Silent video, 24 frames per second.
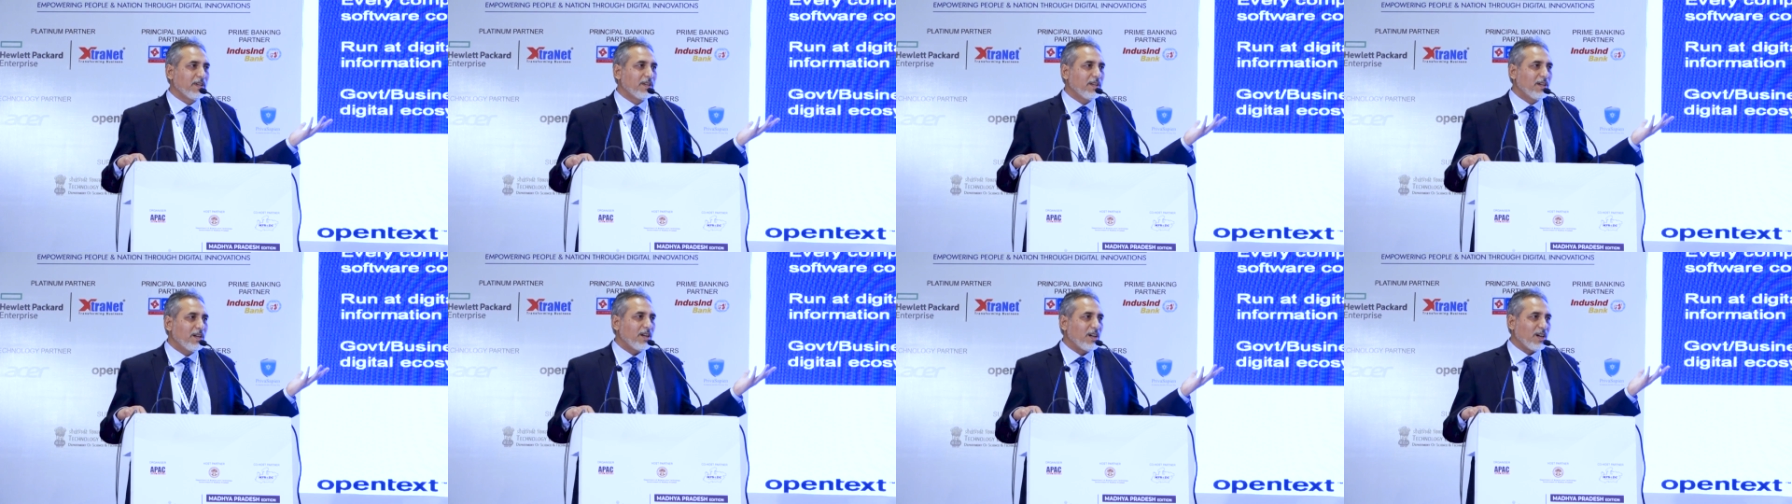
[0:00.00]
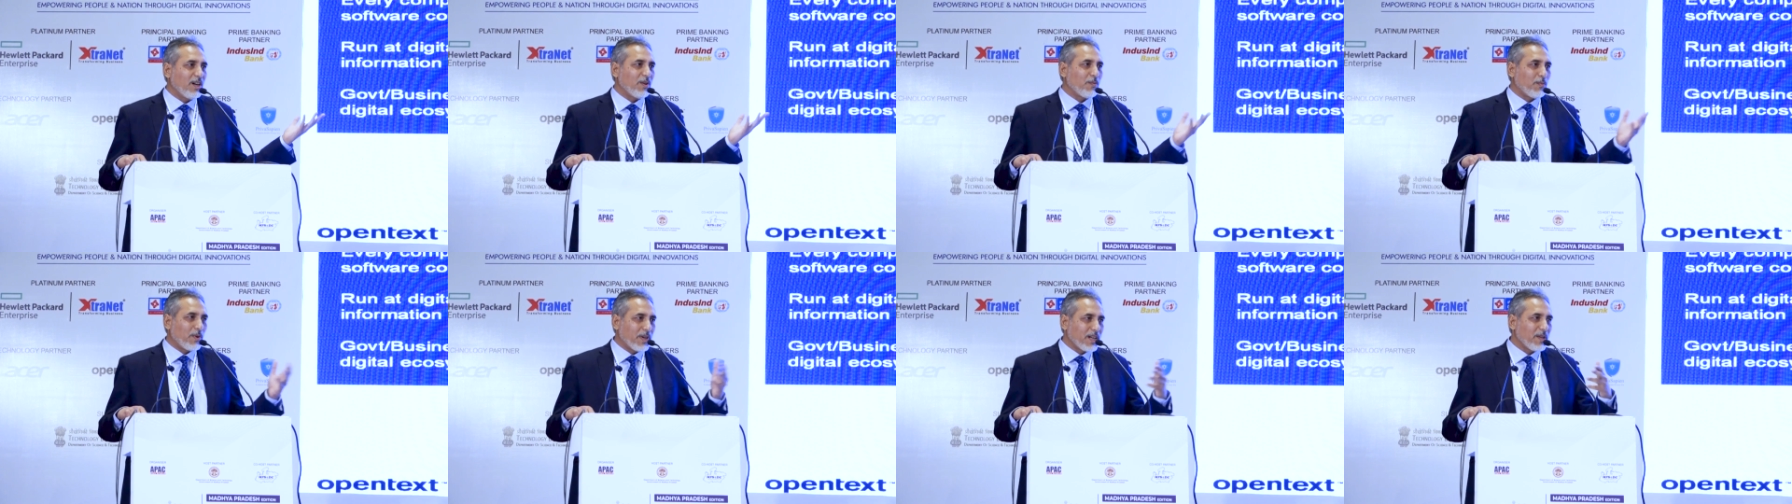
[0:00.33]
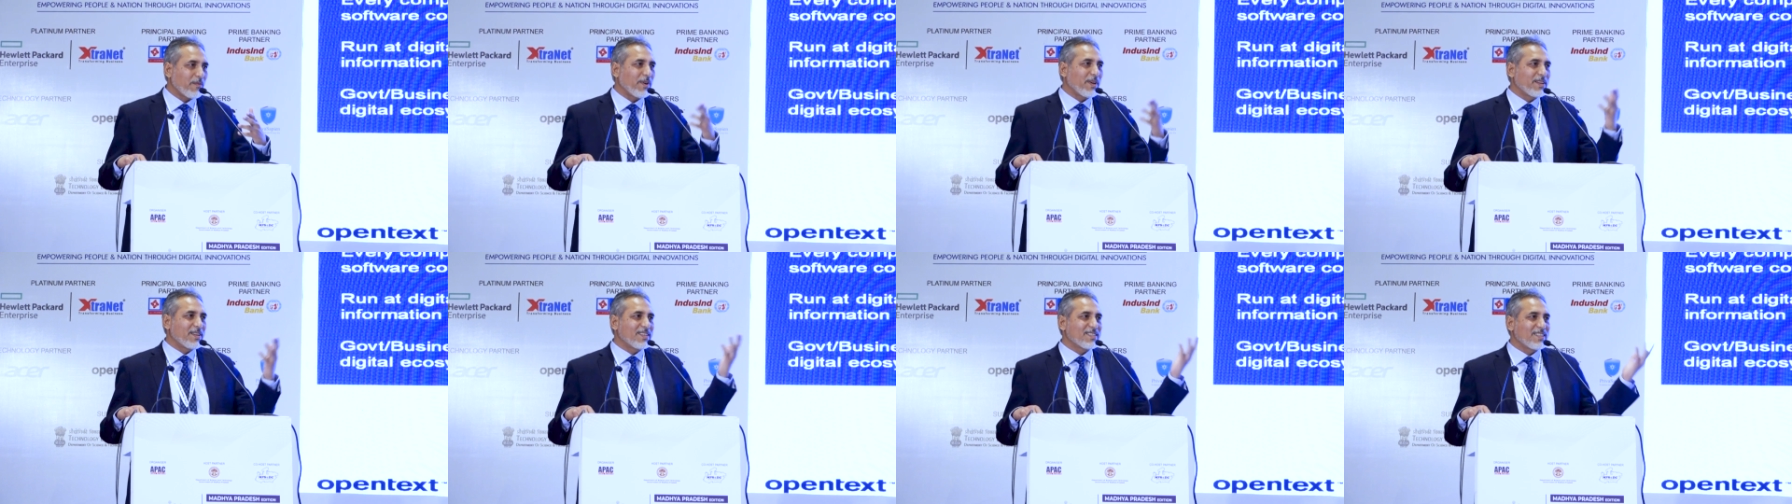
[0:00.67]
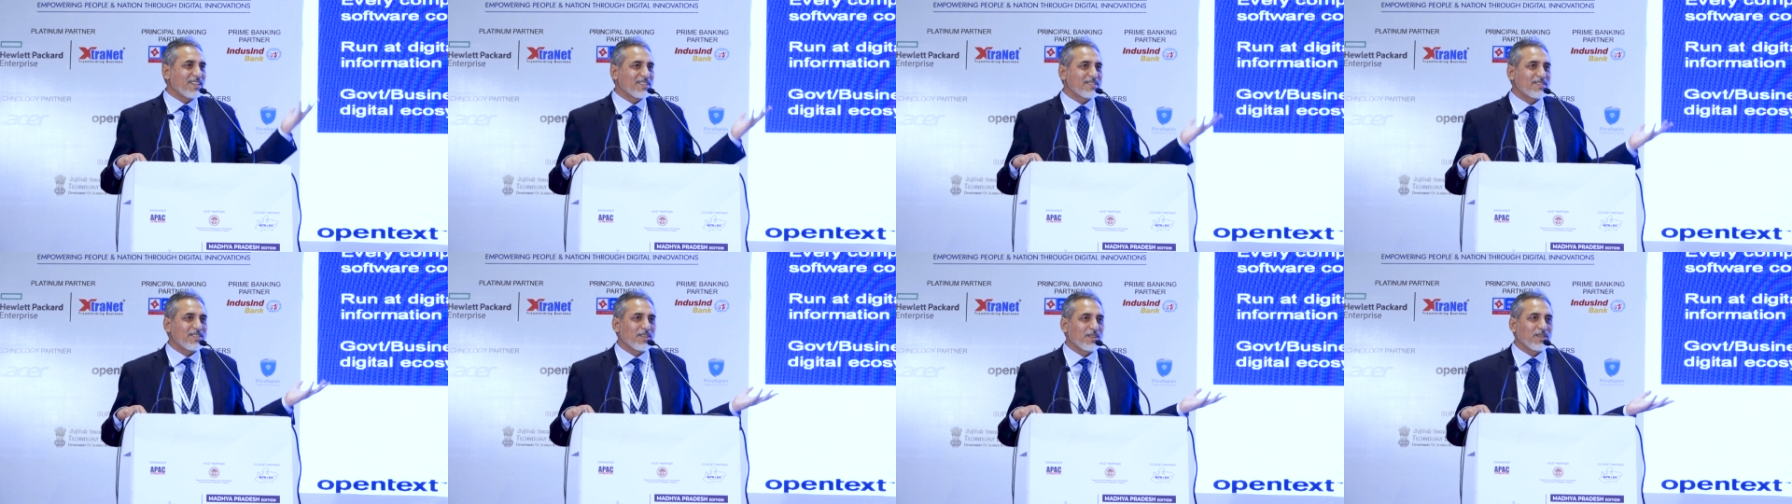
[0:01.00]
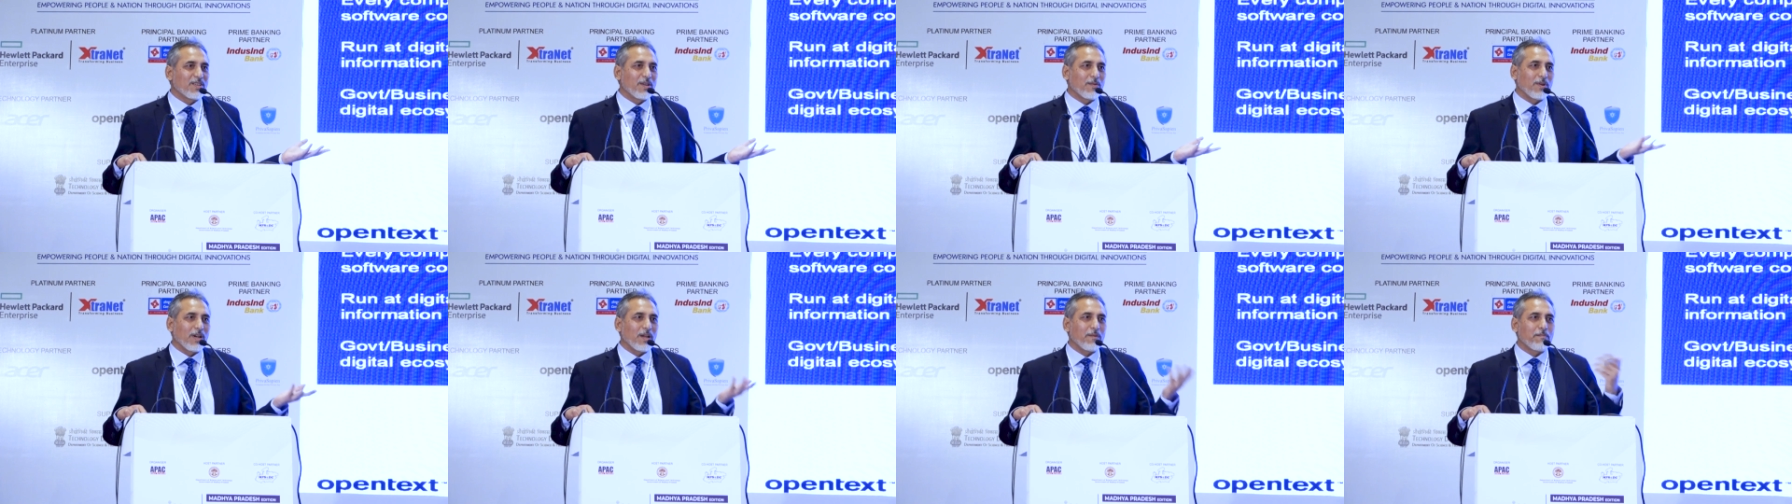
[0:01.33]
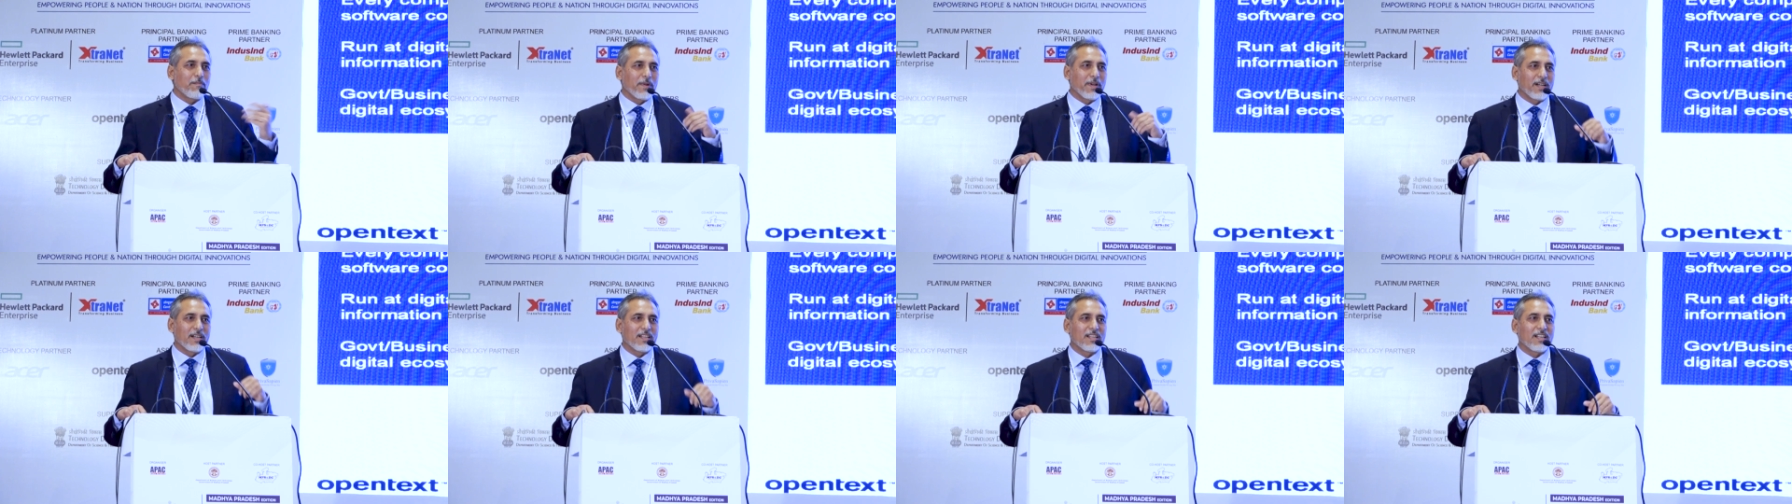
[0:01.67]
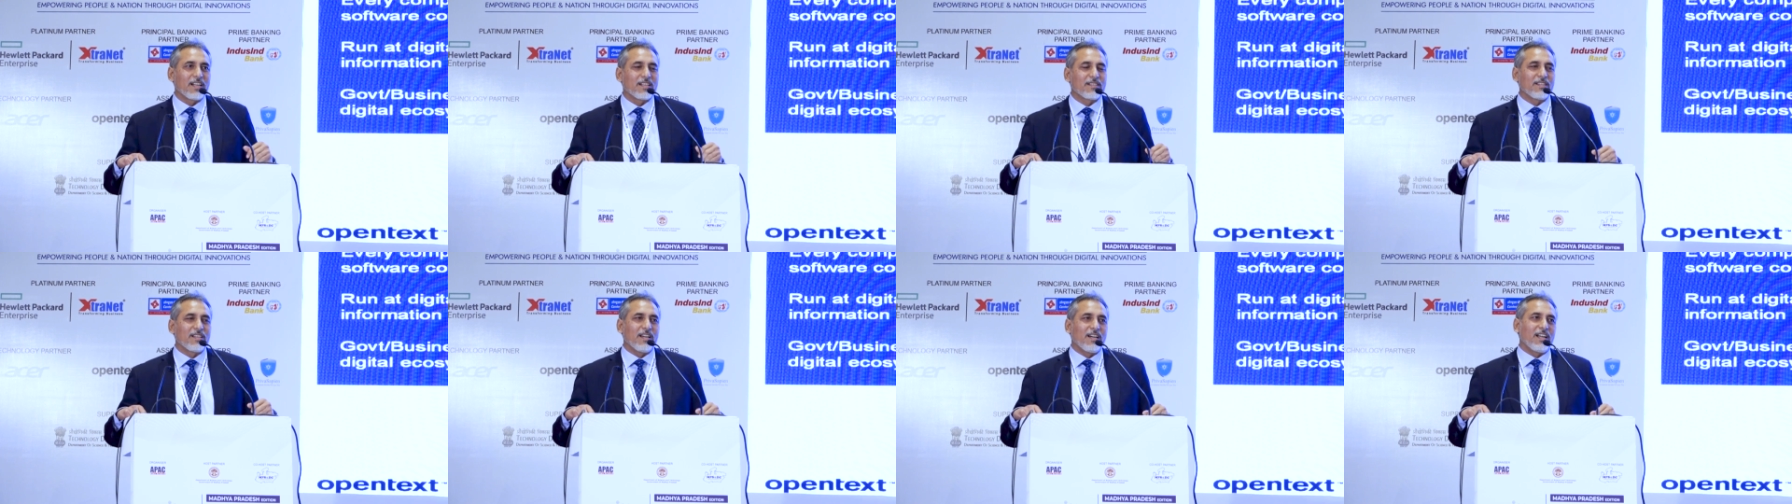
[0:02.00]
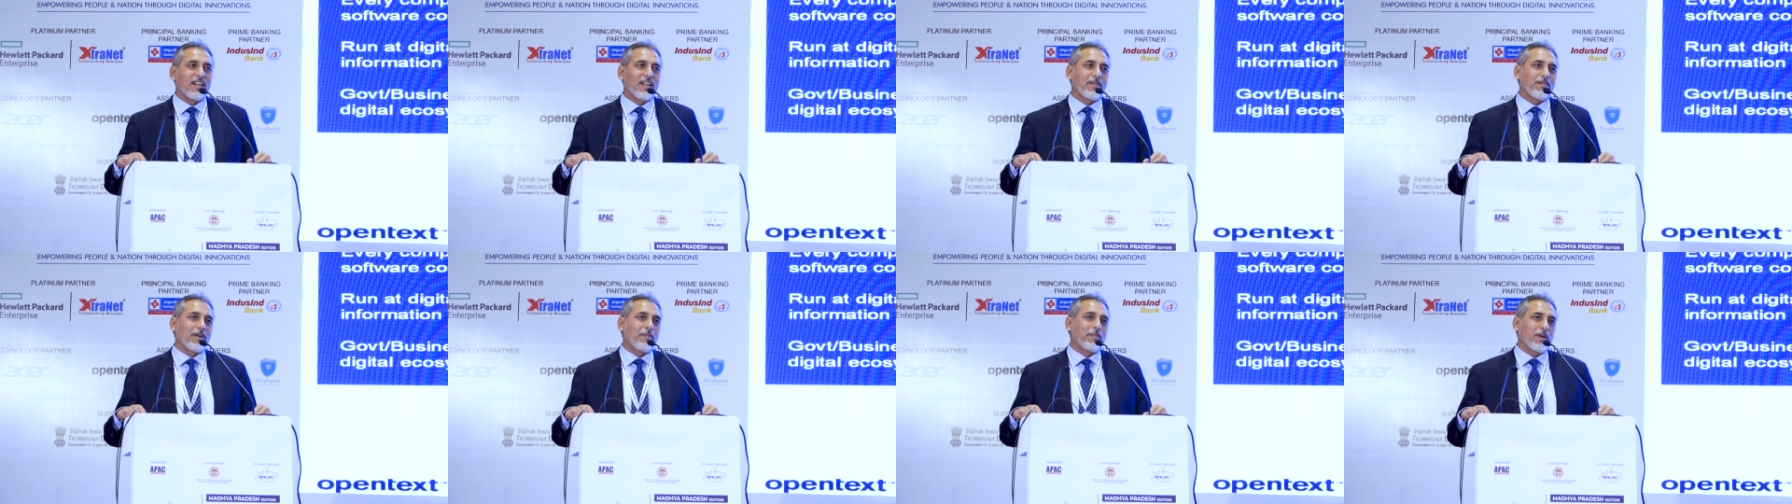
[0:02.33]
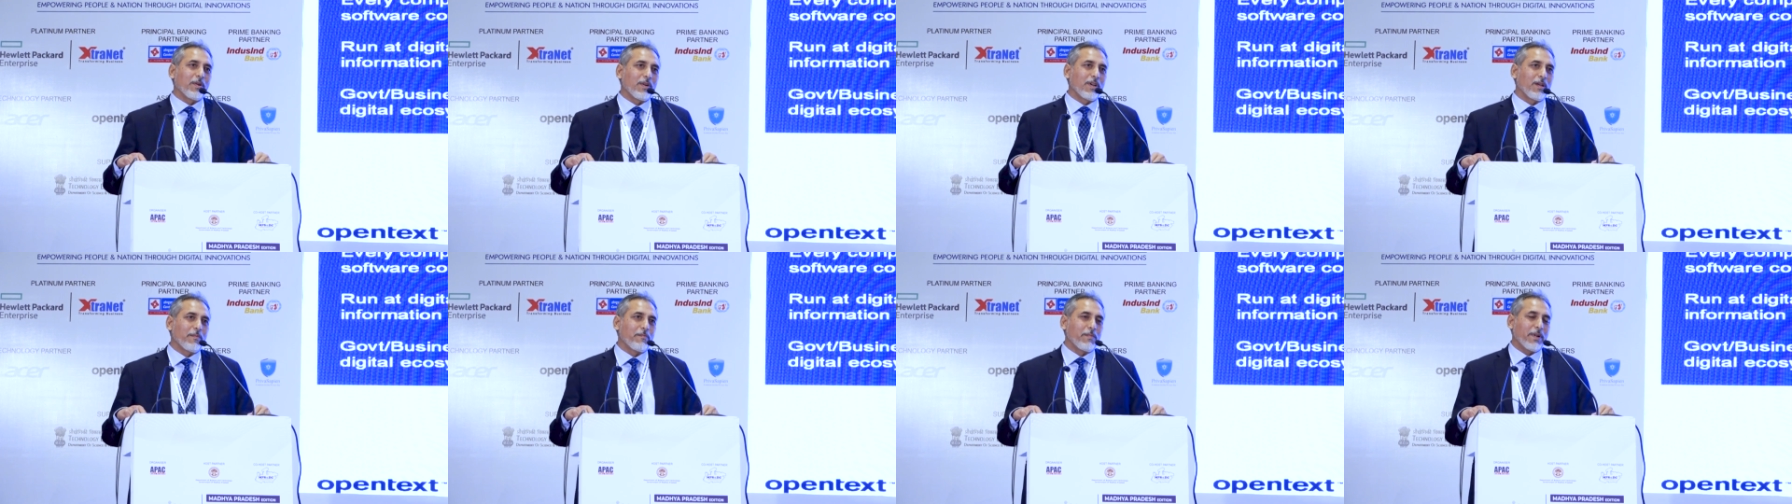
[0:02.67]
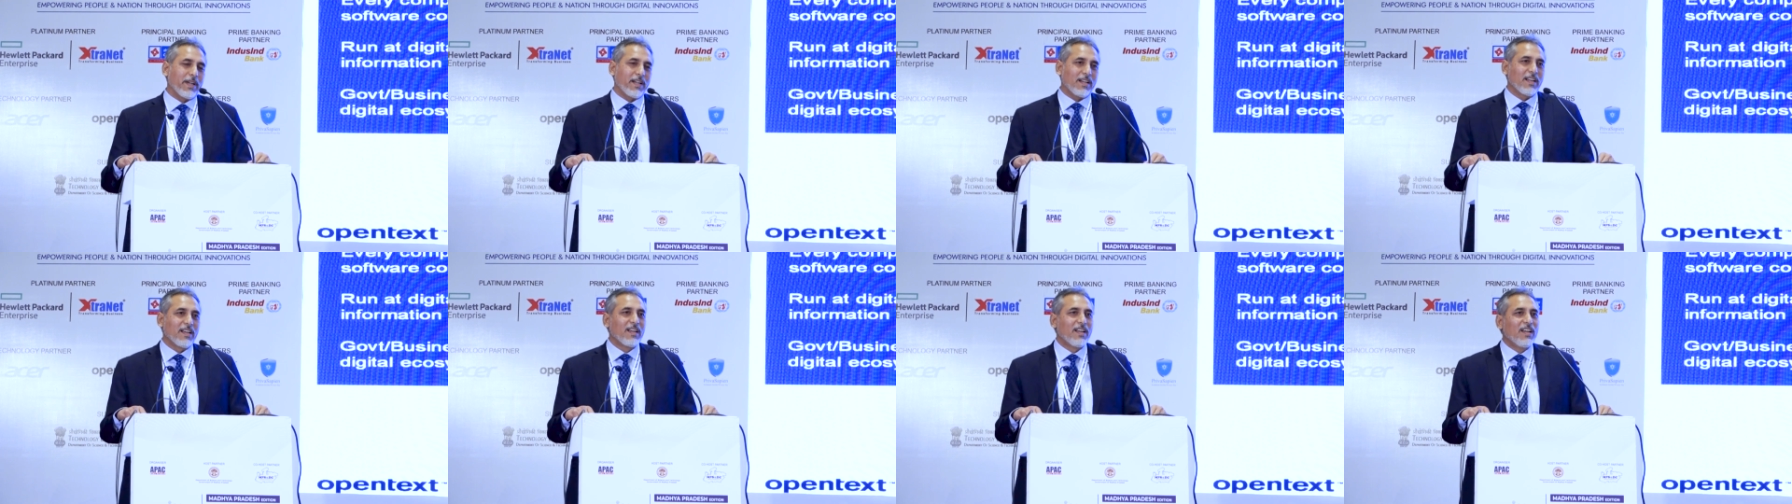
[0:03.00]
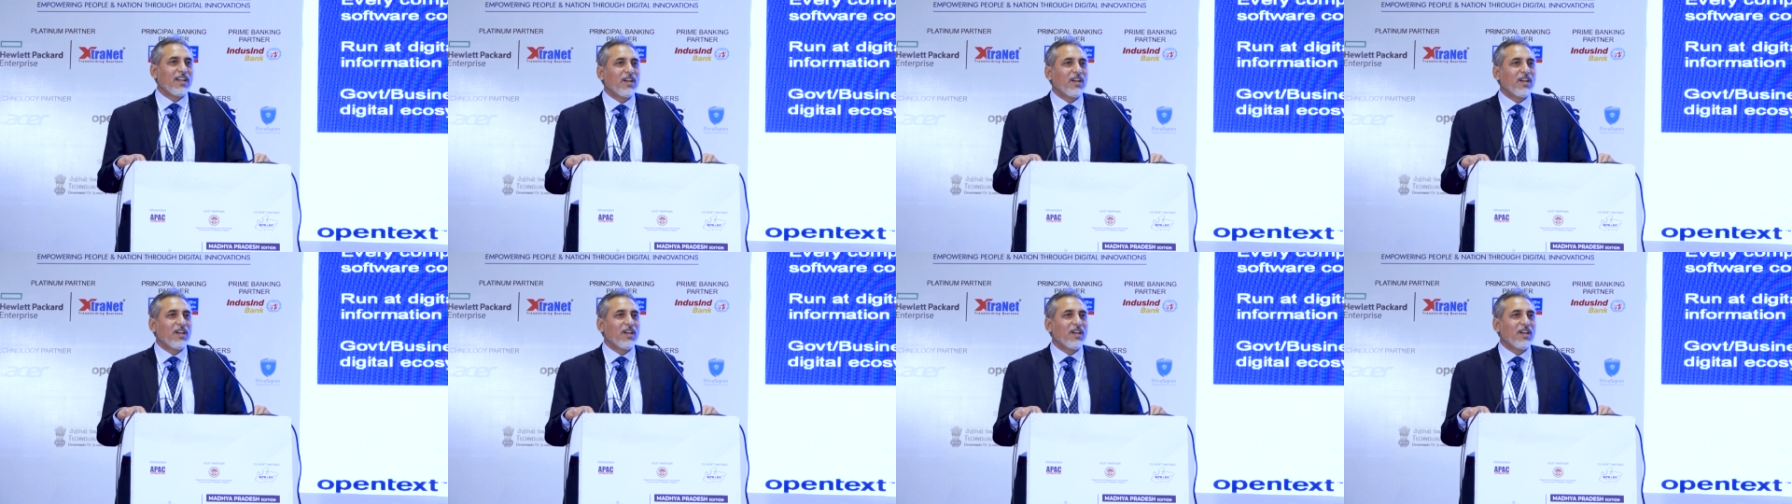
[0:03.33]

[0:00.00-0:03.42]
uh, whatever reasons, you know, development in the, in the name of development